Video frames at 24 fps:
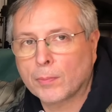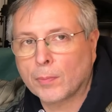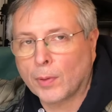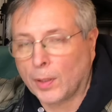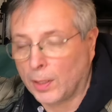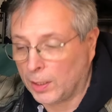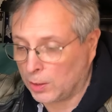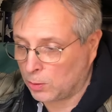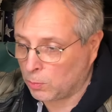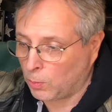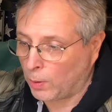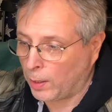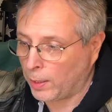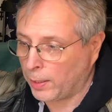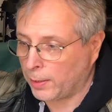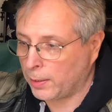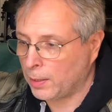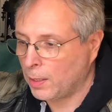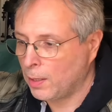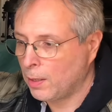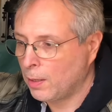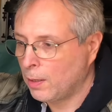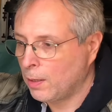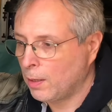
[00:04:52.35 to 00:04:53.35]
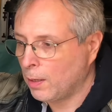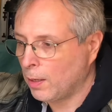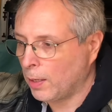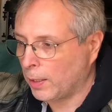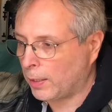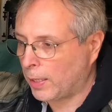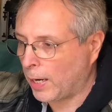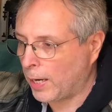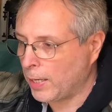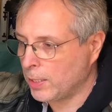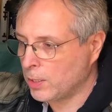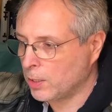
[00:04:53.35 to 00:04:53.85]
That's why
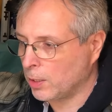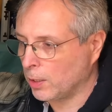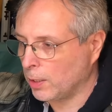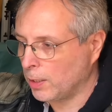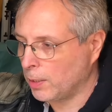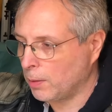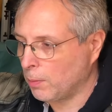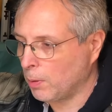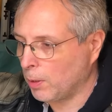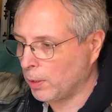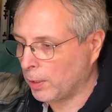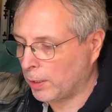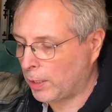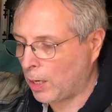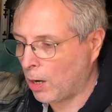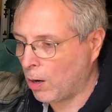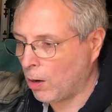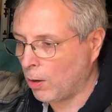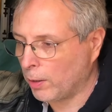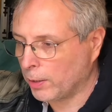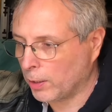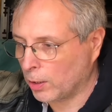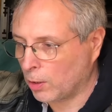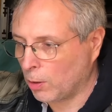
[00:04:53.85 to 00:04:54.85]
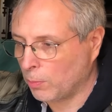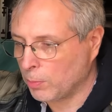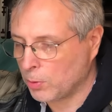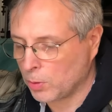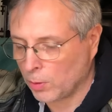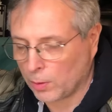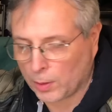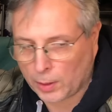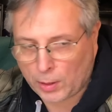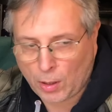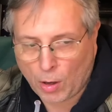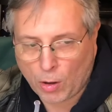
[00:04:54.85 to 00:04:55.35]
occasionally in a car you come to
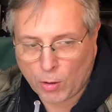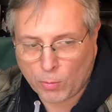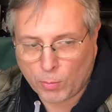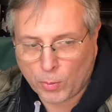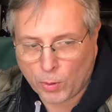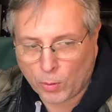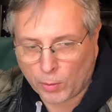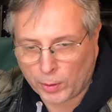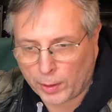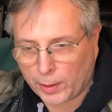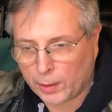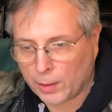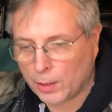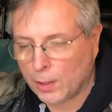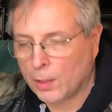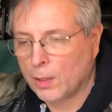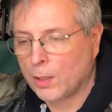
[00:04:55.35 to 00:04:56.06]
it in a cold morning